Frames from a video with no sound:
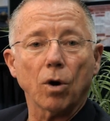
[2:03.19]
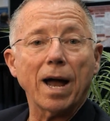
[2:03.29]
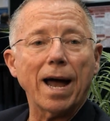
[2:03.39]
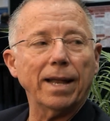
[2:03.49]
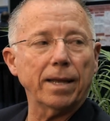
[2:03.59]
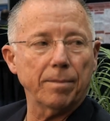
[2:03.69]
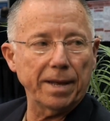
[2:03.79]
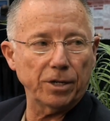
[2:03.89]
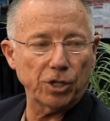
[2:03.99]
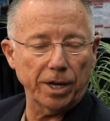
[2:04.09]
or highly
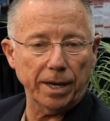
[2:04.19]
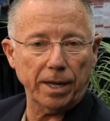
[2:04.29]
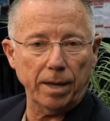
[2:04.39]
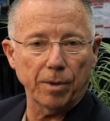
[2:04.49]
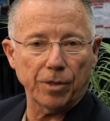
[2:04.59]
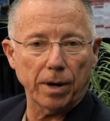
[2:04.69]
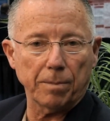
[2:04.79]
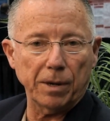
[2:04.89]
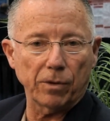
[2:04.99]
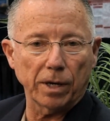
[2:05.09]
emetogenic
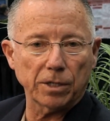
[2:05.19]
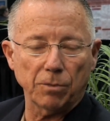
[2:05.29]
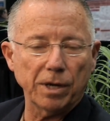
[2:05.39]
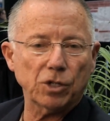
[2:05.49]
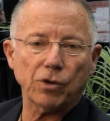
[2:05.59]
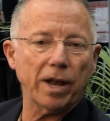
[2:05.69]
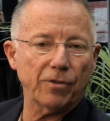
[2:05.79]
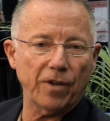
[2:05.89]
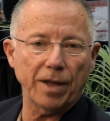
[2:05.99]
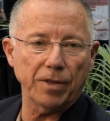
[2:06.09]
chemotherapy drugs, and we
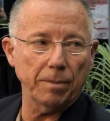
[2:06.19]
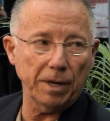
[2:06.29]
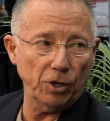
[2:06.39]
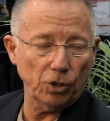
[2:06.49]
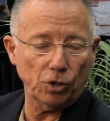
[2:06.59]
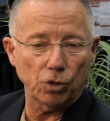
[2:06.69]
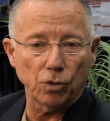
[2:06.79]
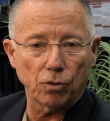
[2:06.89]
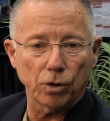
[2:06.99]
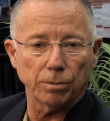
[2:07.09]
stratified them into
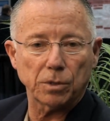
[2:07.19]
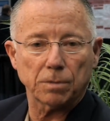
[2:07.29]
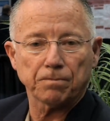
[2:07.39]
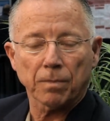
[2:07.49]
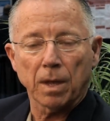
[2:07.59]
two groups